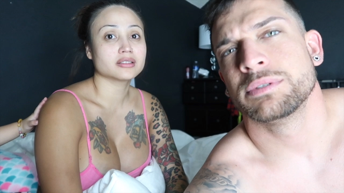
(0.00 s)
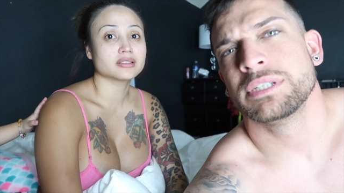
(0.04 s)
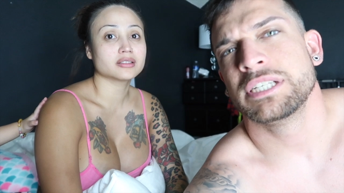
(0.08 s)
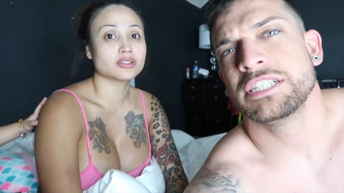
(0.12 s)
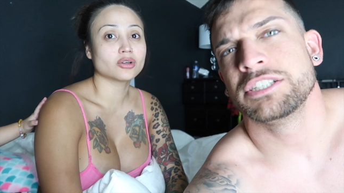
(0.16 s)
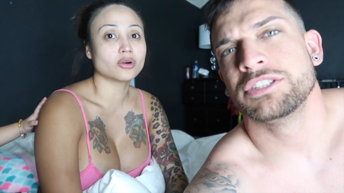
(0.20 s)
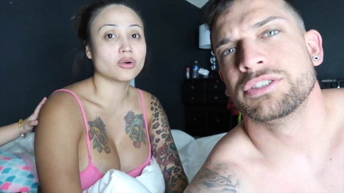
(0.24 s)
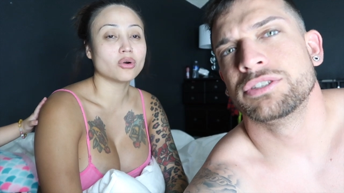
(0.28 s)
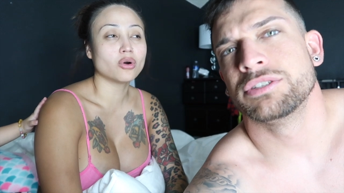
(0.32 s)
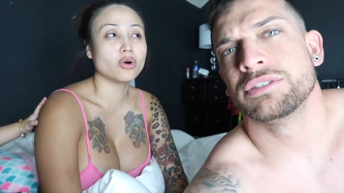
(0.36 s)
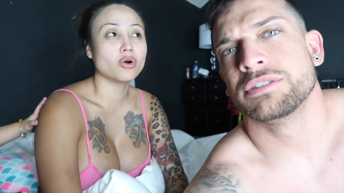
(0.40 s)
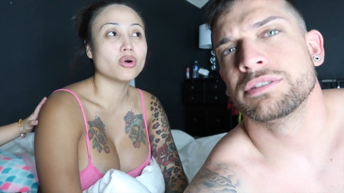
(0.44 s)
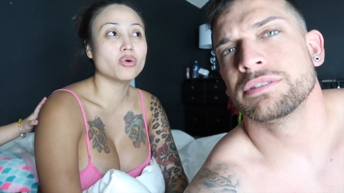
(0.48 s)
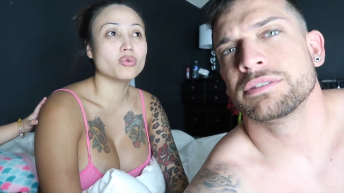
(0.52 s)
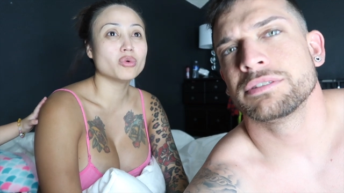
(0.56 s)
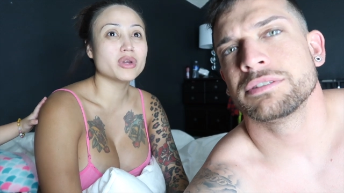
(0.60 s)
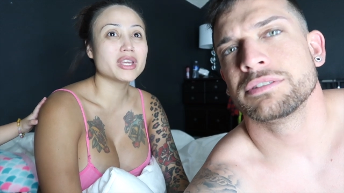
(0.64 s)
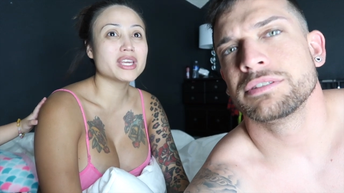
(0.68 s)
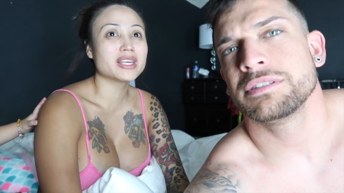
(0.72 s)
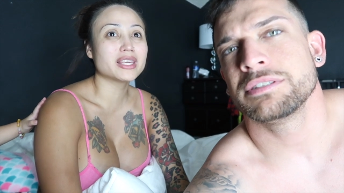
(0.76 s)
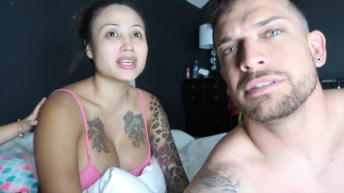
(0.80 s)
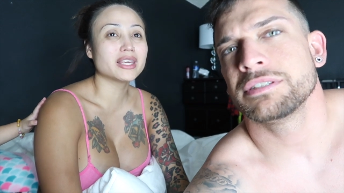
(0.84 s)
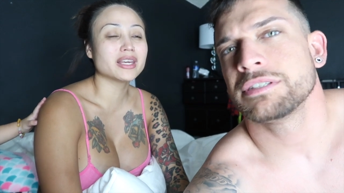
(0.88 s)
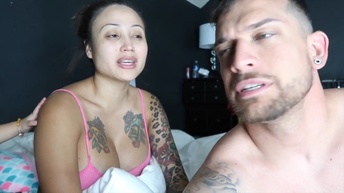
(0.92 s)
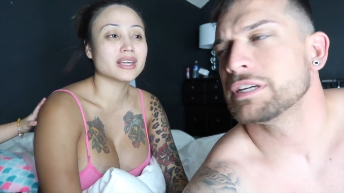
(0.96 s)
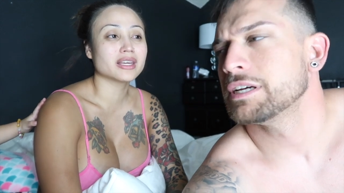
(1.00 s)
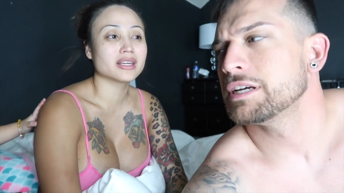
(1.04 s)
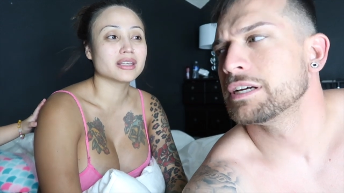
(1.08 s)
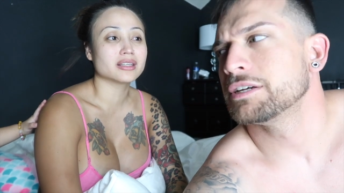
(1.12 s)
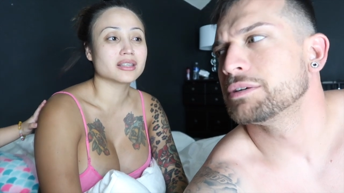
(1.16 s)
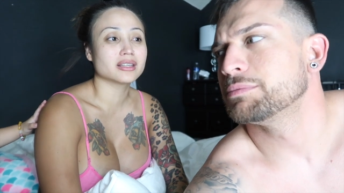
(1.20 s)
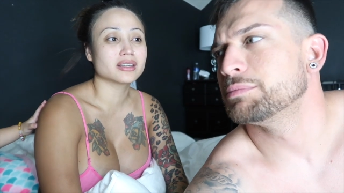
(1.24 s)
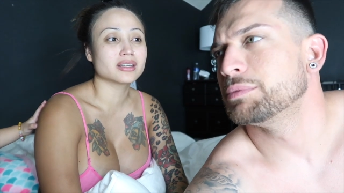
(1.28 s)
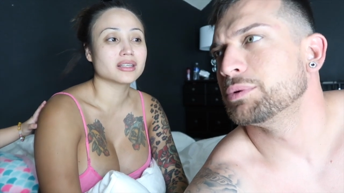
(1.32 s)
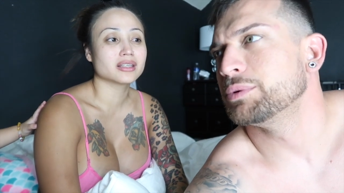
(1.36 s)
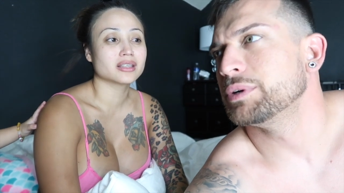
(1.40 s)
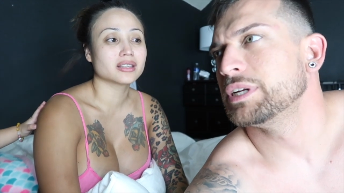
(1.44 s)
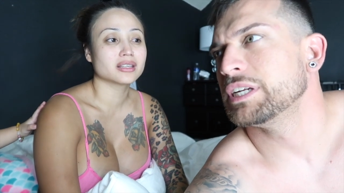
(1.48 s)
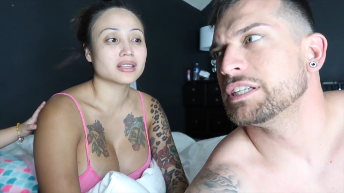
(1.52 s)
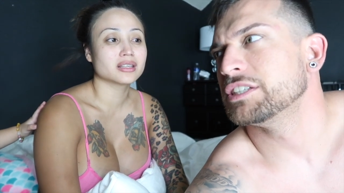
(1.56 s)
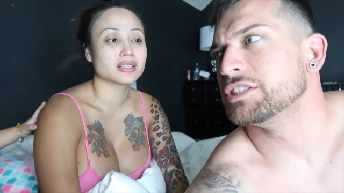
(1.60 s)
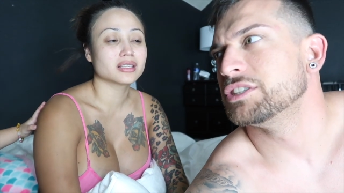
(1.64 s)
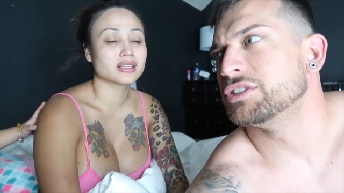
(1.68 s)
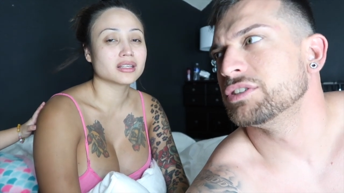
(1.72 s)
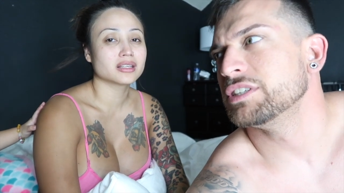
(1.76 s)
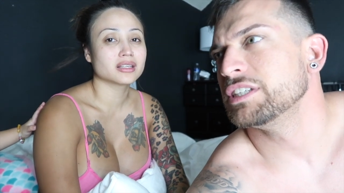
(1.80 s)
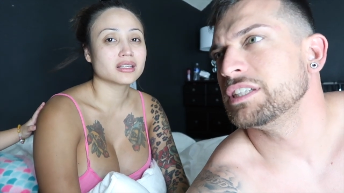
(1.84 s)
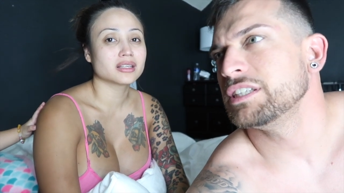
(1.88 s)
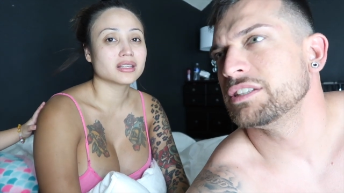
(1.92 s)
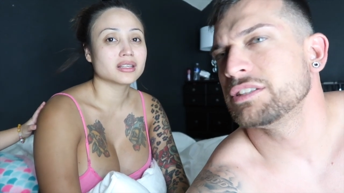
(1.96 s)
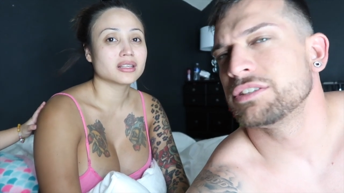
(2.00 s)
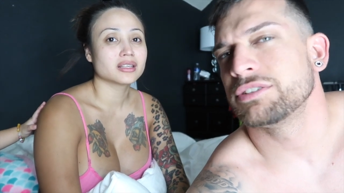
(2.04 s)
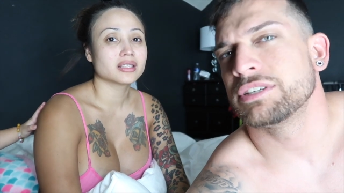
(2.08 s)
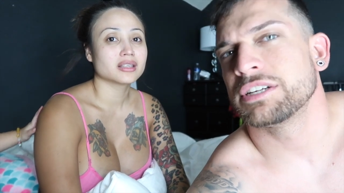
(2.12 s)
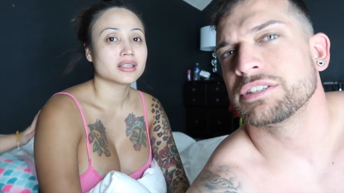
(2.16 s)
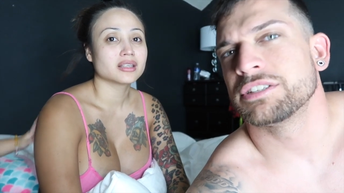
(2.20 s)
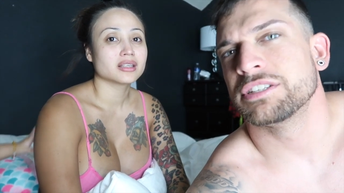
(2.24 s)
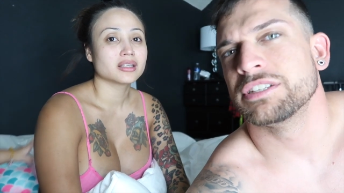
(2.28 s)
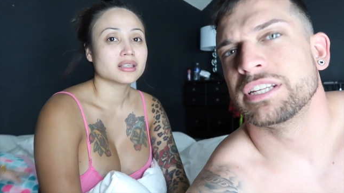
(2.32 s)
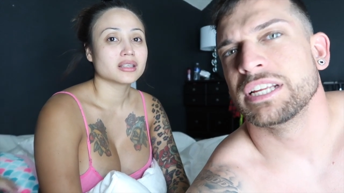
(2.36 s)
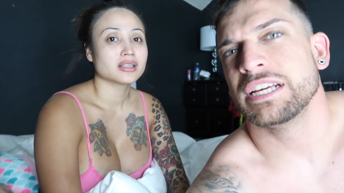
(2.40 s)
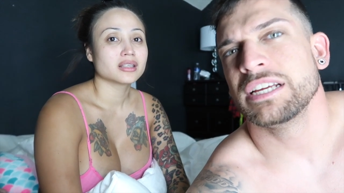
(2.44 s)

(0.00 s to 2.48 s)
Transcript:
Speaker 1: we didn't the whole weekend. But we didn't drink throughout the